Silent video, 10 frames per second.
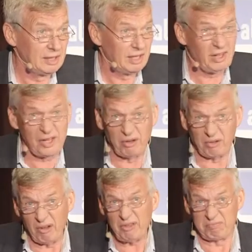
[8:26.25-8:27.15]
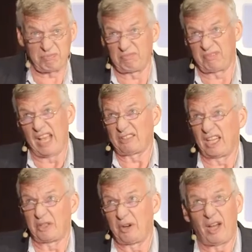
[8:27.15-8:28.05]
And I thought, well, that sounds like
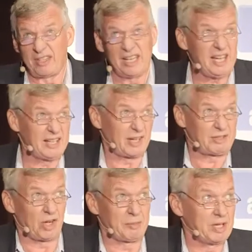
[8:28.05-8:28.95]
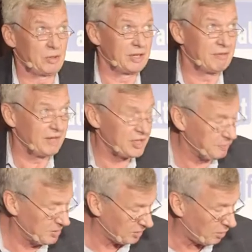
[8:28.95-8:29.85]
a good idea, you know, got to be a good
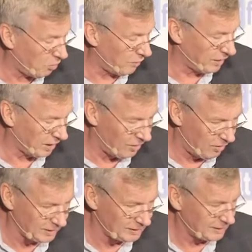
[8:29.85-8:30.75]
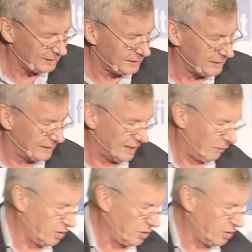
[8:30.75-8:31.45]
investment. So I wandered along and, you know,